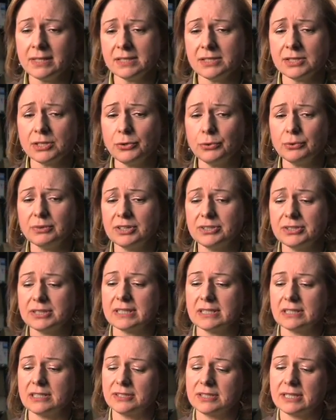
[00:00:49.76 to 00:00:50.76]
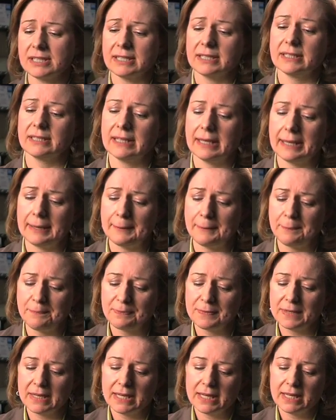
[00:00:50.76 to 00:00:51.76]
So there's there's a um,
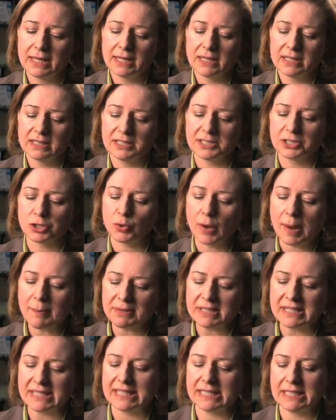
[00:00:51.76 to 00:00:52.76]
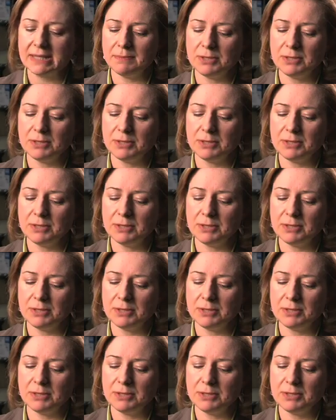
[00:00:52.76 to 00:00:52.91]
discrepancy